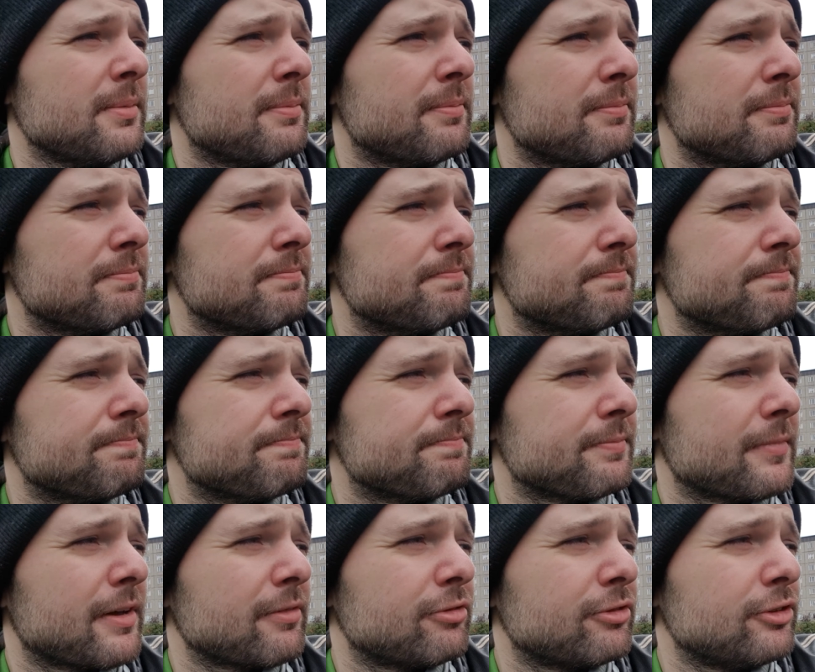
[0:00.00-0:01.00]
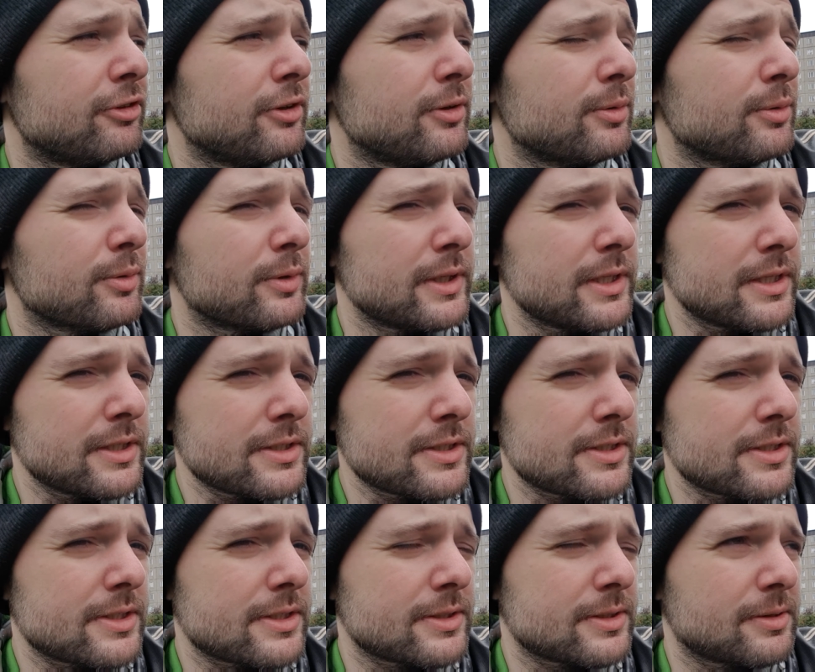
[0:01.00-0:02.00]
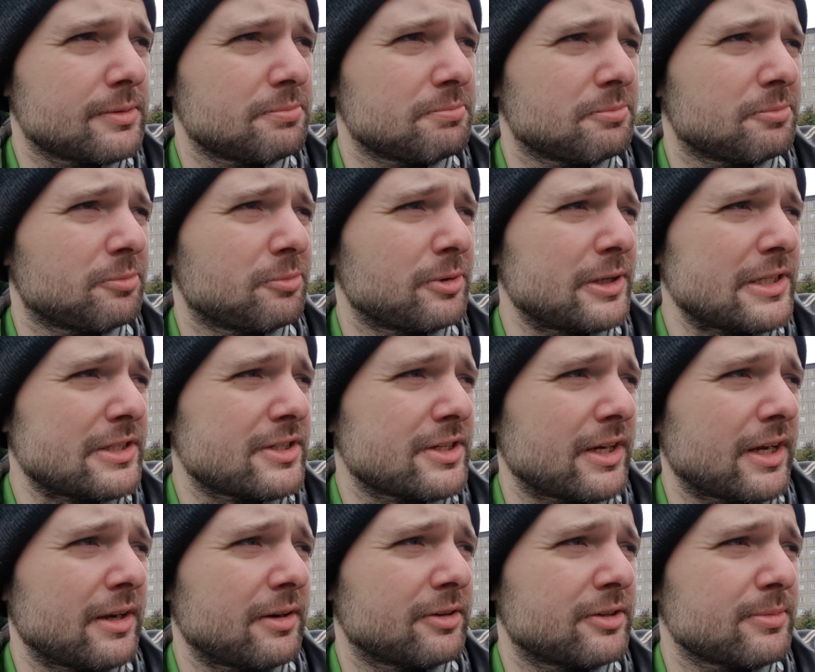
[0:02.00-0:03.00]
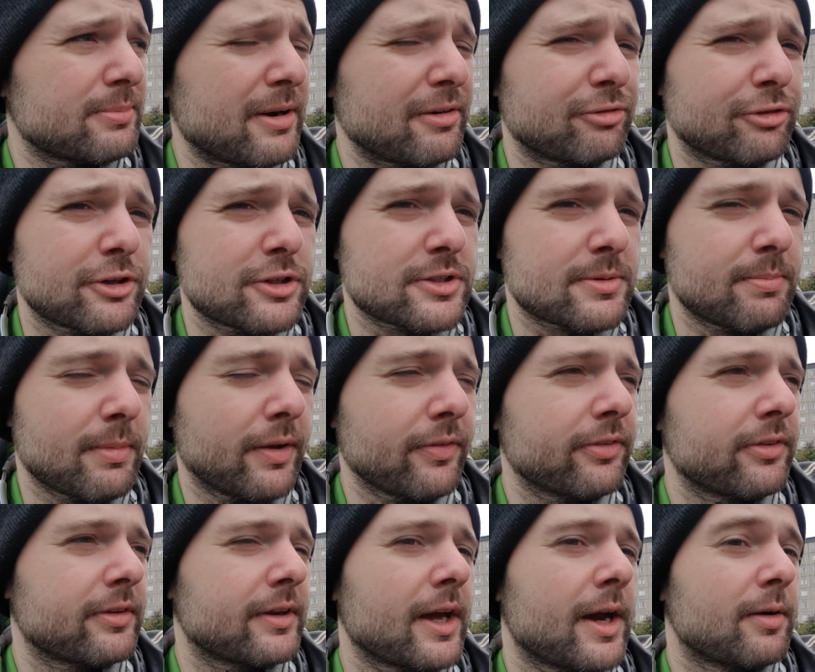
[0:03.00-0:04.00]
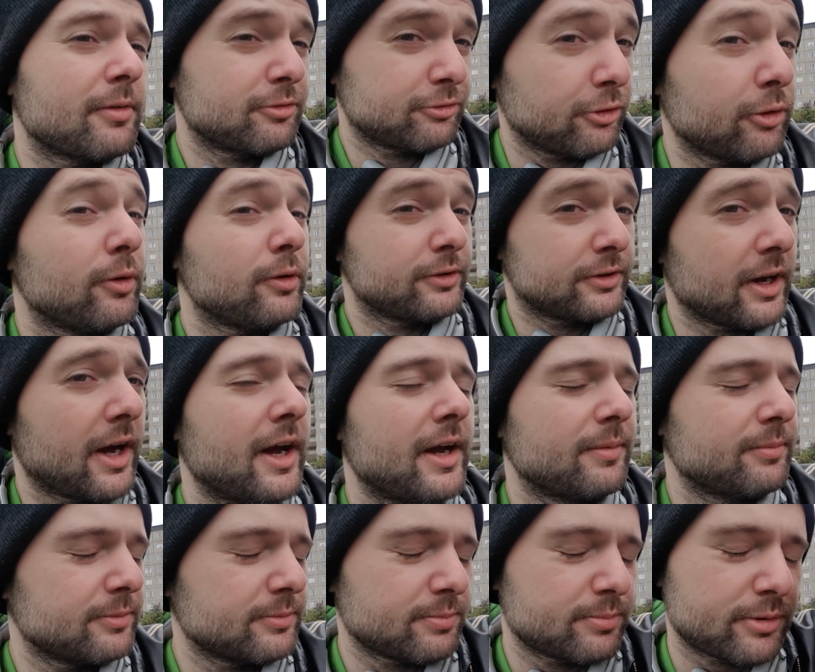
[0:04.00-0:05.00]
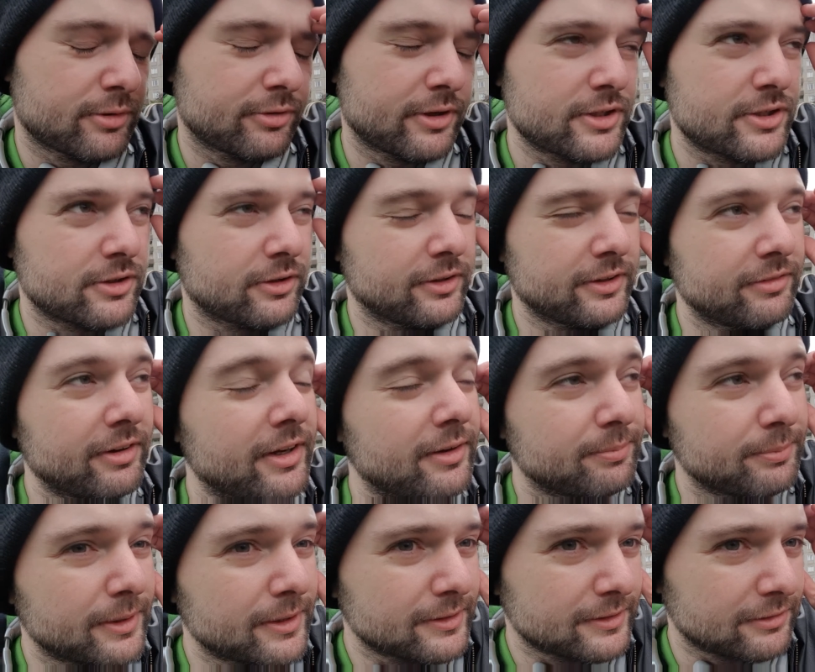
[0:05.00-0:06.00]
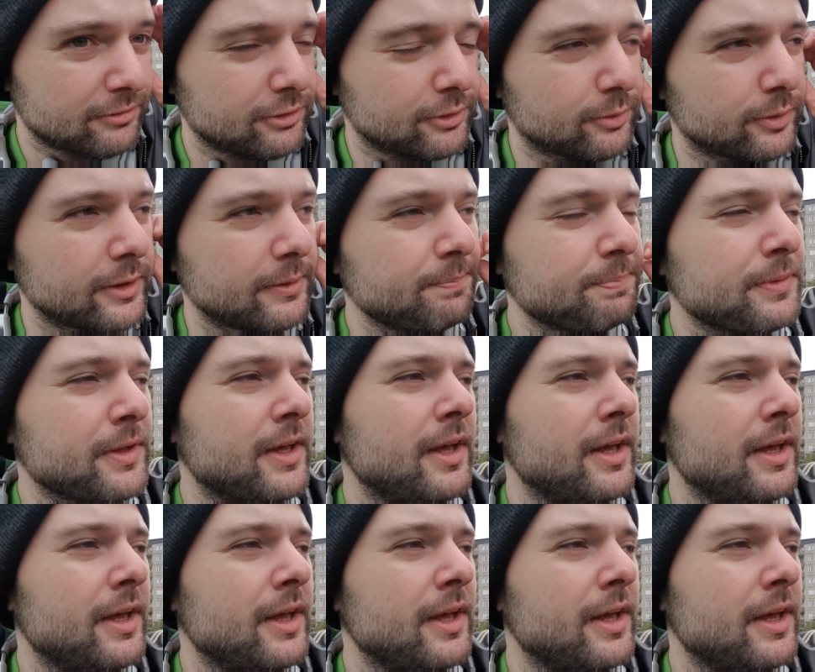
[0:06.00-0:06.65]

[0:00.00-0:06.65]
mm, a few weeks, reaching into my first month now, full-time professional development, if you will.